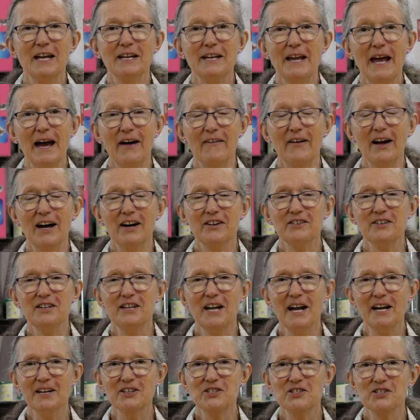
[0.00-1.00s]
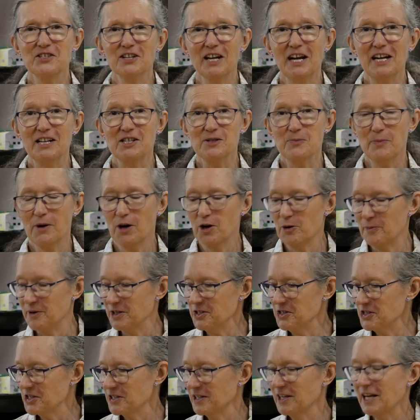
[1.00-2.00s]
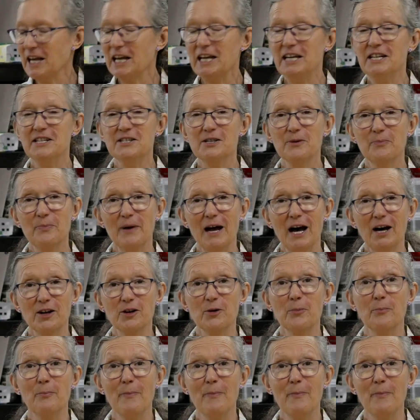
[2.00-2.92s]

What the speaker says: Now, our next experiment is about